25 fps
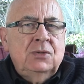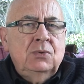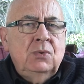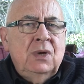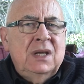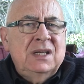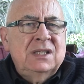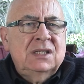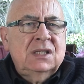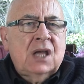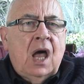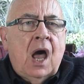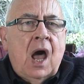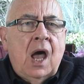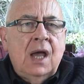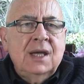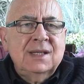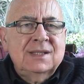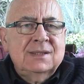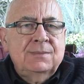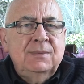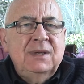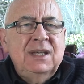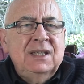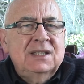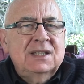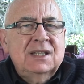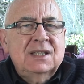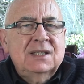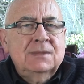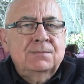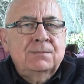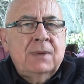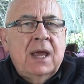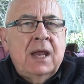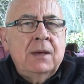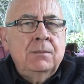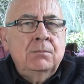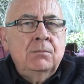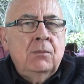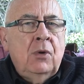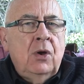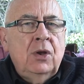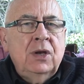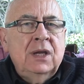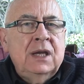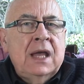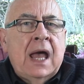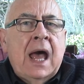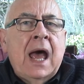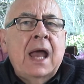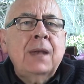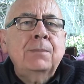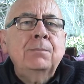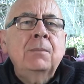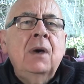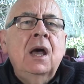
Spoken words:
to entice me to spend money at